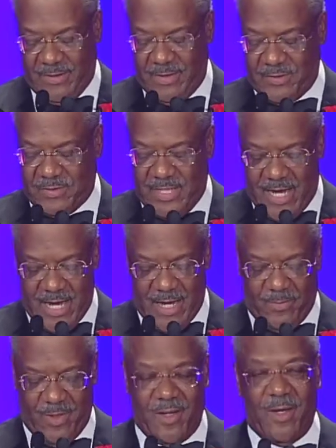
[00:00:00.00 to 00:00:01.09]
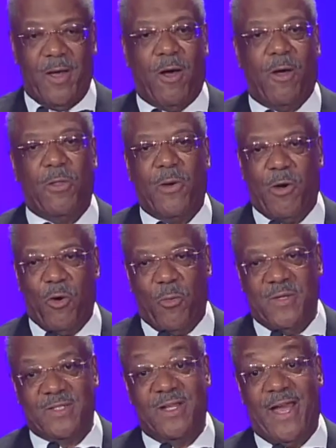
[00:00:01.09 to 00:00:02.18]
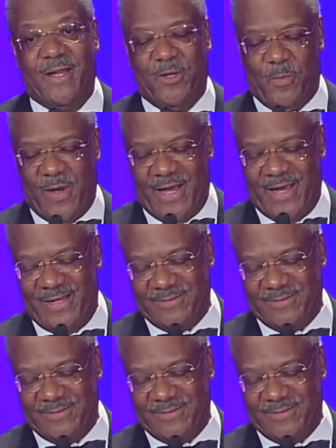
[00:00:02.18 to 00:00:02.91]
this time, although I hope it's not goodbye.